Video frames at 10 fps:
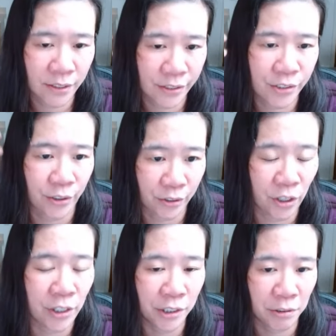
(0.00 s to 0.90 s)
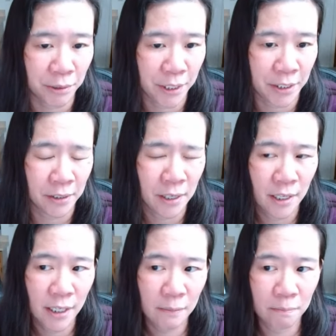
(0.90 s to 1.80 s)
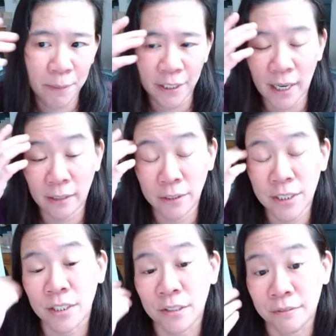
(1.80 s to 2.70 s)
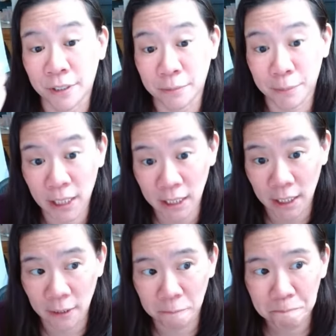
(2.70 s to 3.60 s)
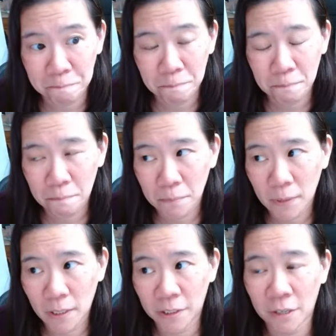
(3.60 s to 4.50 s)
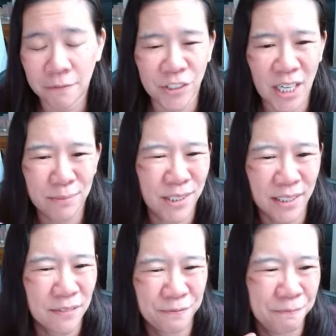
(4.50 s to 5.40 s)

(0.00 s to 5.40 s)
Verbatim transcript: to start an art career, but at least in the very beginning, it oftentimes does